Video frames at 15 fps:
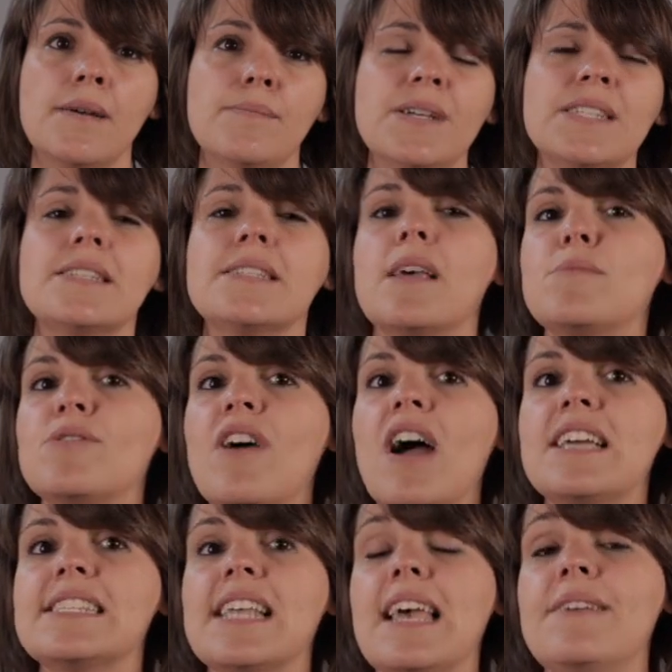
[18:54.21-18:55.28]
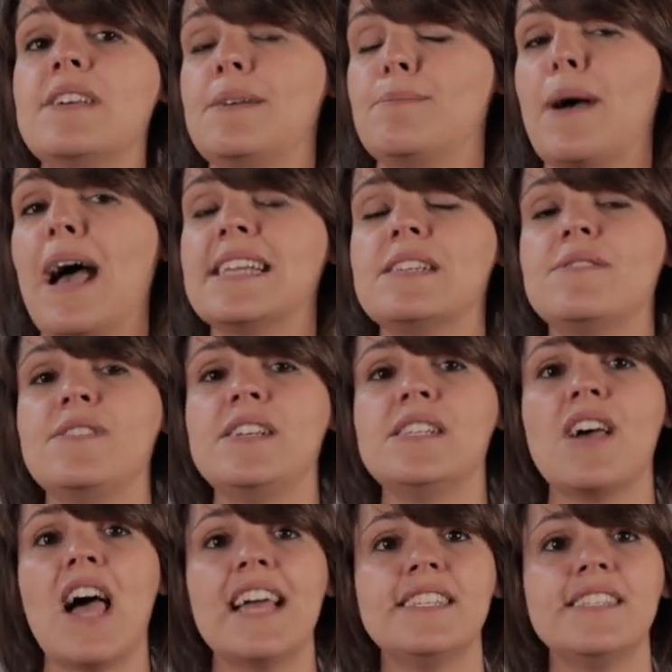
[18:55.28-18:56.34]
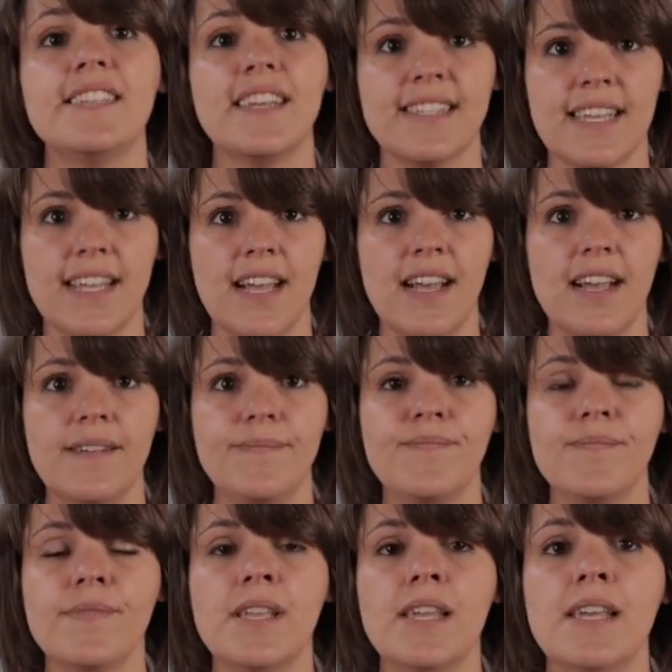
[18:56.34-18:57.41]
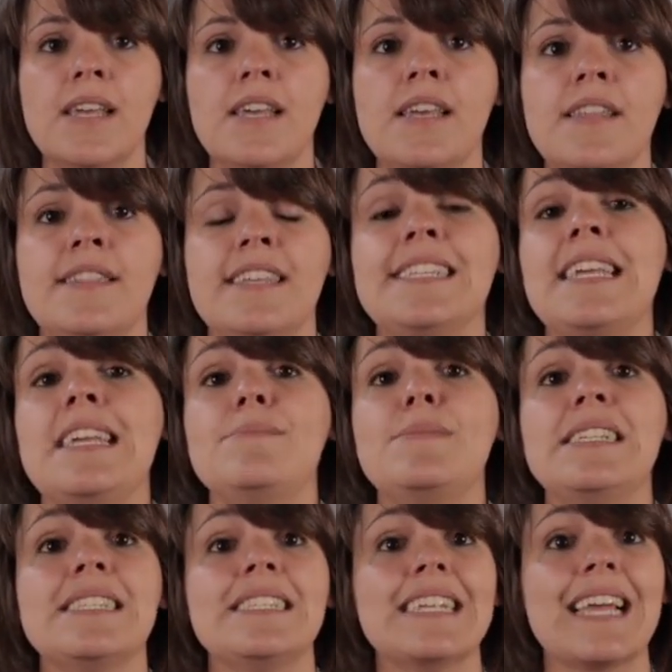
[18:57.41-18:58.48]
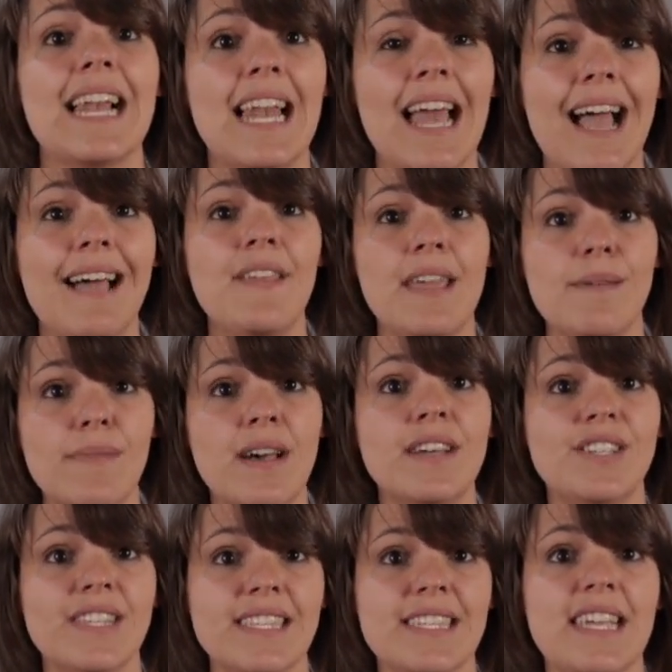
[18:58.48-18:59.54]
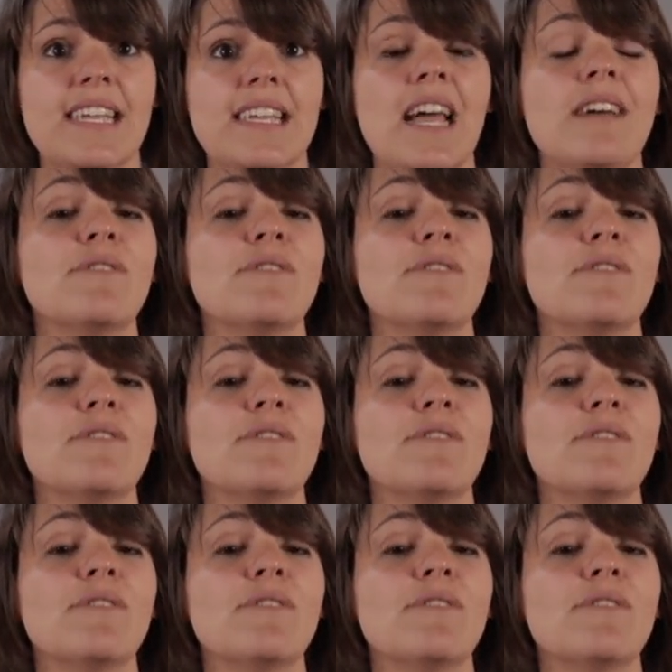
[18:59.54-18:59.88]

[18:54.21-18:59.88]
But to summarise, if an impacted fetal head does occur, the team need to declare the emergency and